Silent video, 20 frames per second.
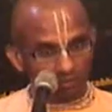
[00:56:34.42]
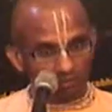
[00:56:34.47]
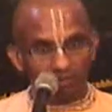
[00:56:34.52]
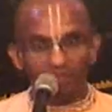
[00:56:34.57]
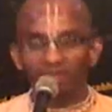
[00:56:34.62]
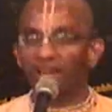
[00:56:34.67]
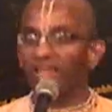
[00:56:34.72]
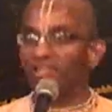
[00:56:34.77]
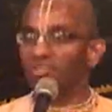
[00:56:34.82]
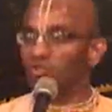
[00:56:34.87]

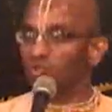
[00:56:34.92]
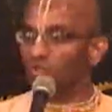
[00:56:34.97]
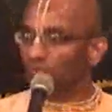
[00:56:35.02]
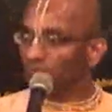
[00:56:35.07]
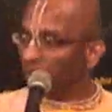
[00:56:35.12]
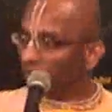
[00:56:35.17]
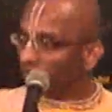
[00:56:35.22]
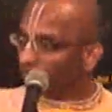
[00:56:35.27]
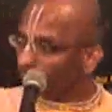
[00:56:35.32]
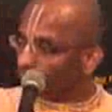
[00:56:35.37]
there has to
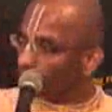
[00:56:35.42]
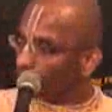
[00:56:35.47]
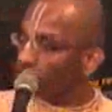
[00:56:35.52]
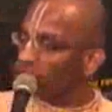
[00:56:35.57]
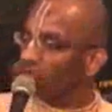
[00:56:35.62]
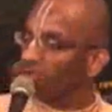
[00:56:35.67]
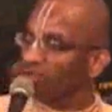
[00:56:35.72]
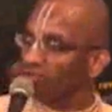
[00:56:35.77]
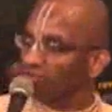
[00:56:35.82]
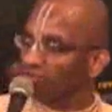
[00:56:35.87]
be a
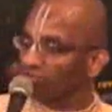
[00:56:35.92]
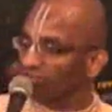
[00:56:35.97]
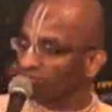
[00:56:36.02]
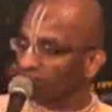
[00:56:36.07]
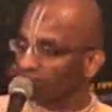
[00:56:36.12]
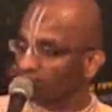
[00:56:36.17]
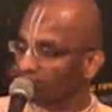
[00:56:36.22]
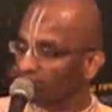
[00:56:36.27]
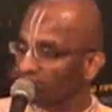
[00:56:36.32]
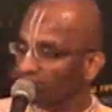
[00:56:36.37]

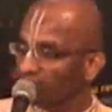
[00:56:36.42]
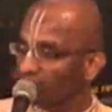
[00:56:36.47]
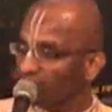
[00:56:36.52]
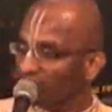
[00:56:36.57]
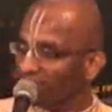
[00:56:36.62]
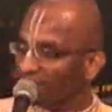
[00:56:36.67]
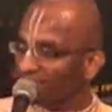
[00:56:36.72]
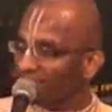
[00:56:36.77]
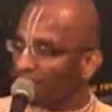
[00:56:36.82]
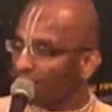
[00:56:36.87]
focus
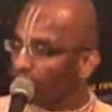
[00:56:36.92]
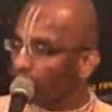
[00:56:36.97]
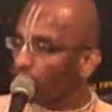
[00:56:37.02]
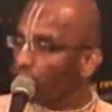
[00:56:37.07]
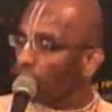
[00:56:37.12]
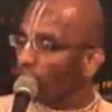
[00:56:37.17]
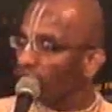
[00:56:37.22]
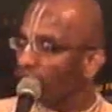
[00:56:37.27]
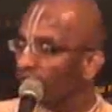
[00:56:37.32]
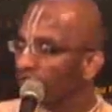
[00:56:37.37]
that
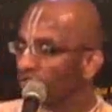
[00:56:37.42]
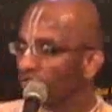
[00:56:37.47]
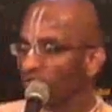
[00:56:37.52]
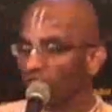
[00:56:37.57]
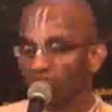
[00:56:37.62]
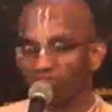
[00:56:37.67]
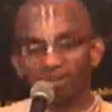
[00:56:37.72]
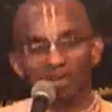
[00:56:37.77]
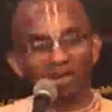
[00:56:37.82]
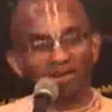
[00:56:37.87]
borders on
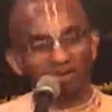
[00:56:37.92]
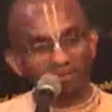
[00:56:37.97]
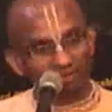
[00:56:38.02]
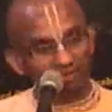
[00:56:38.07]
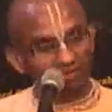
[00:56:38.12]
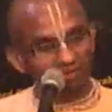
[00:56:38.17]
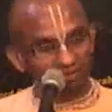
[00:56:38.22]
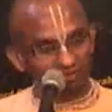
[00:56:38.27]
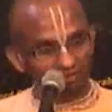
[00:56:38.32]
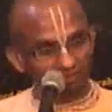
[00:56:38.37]
the
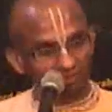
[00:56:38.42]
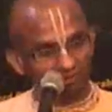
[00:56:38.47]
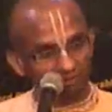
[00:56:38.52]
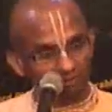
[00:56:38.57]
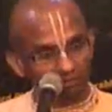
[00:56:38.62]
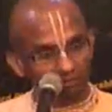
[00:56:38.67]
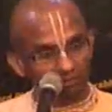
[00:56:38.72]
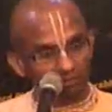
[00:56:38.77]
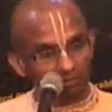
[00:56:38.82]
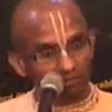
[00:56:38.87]
fanatical.
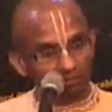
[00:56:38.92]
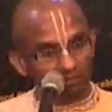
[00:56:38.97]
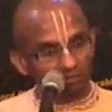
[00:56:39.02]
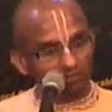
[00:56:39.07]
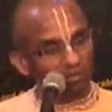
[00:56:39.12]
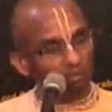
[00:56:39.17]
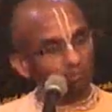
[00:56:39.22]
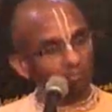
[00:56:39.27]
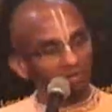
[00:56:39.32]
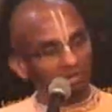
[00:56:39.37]

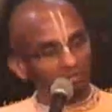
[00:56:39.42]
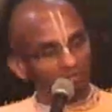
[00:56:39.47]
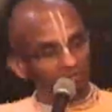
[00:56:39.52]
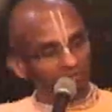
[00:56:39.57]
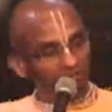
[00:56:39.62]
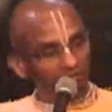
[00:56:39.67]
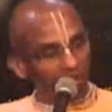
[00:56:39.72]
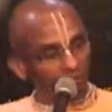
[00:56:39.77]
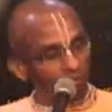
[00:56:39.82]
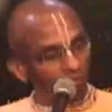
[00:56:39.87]
Somebody
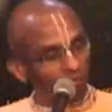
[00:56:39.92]
says, I